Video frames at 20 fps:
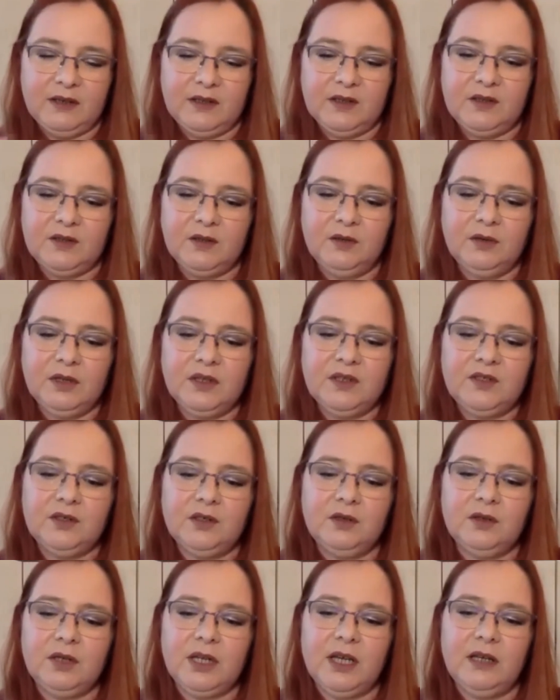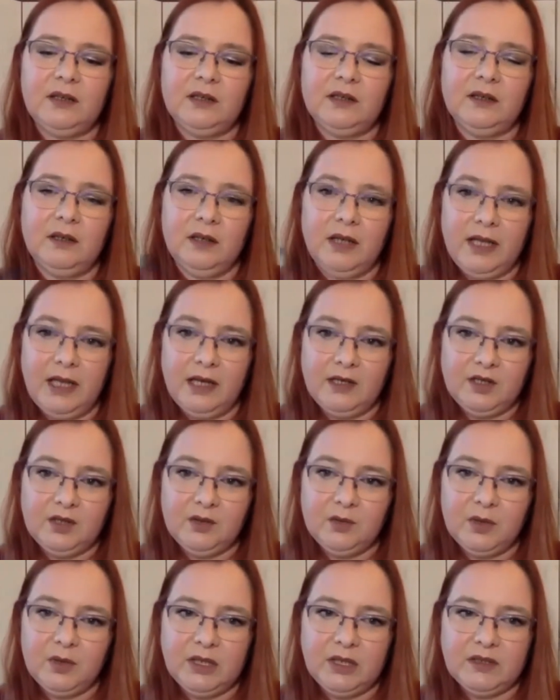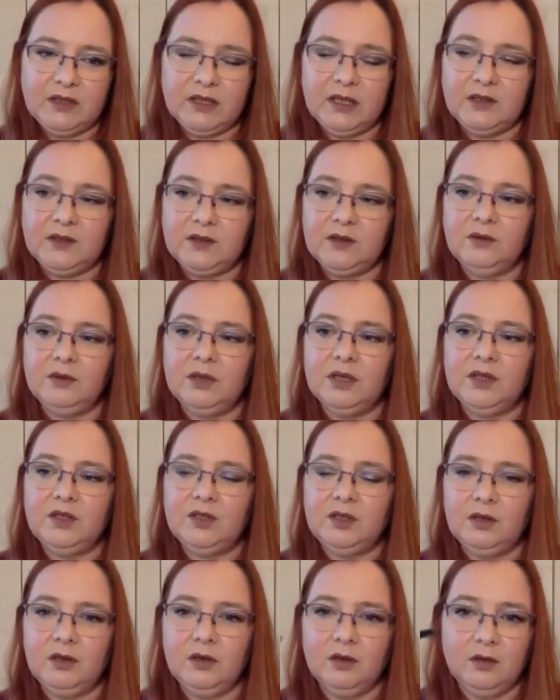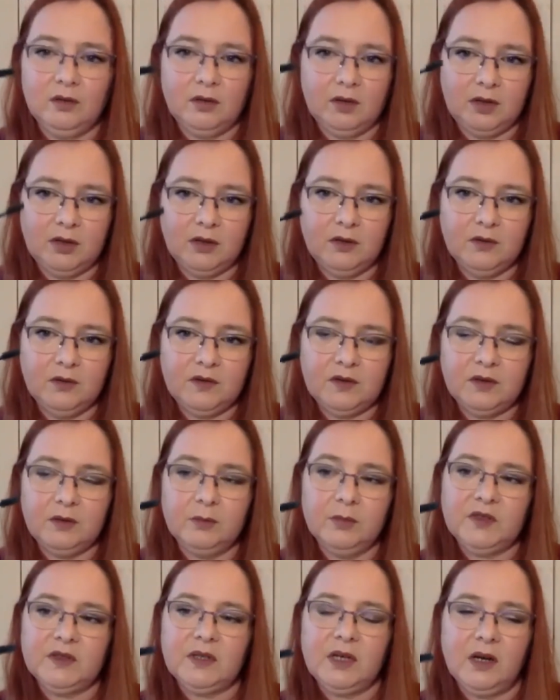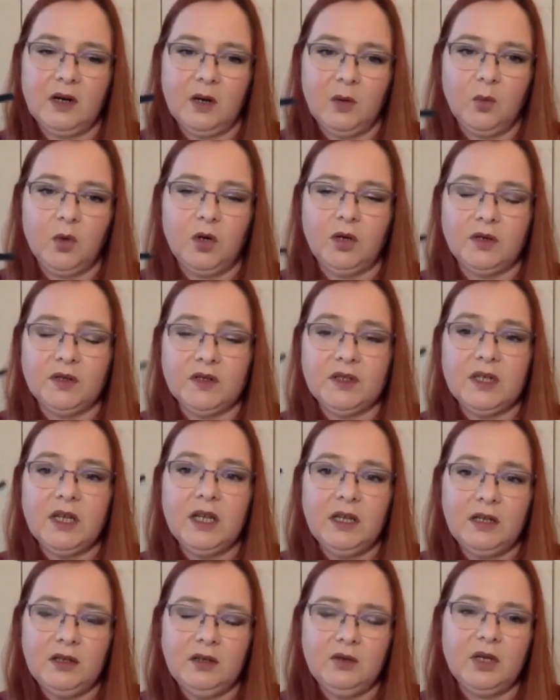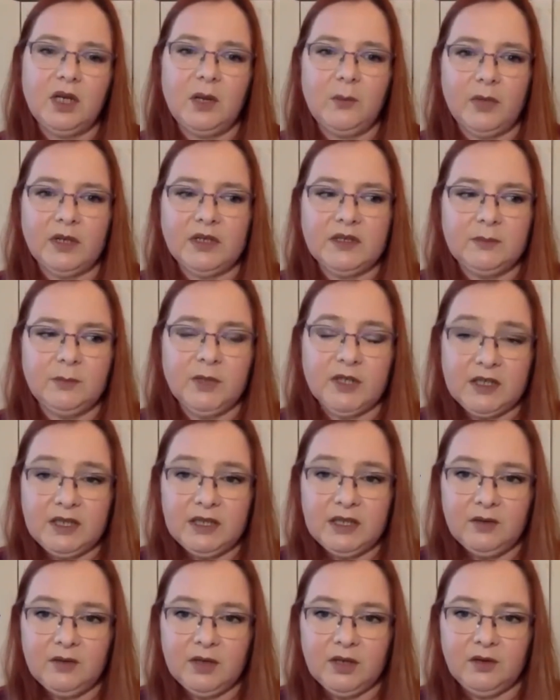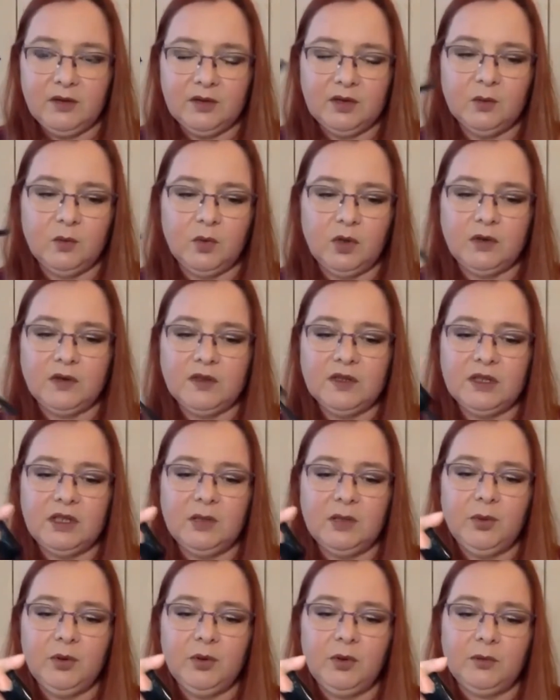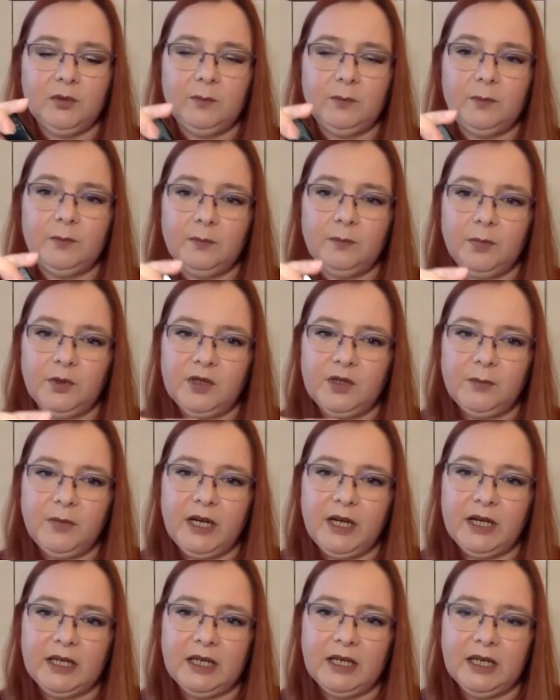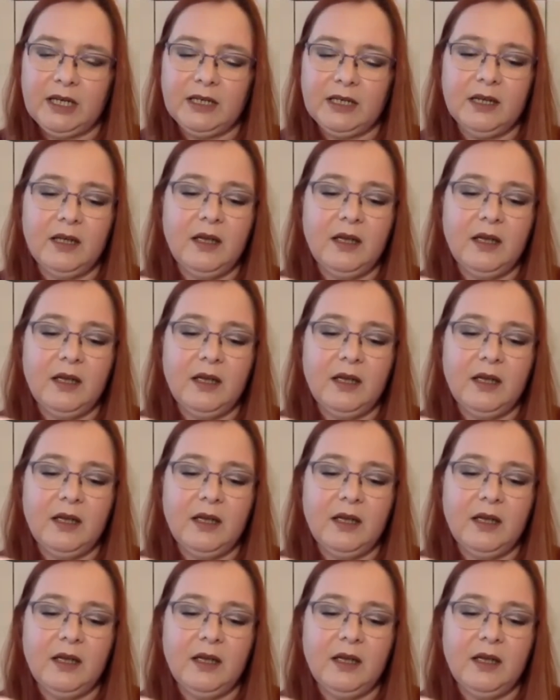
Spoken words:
As soon as you get air to it, as soon as you use your mascara wand, you get bacteria on your wand, you put it back in,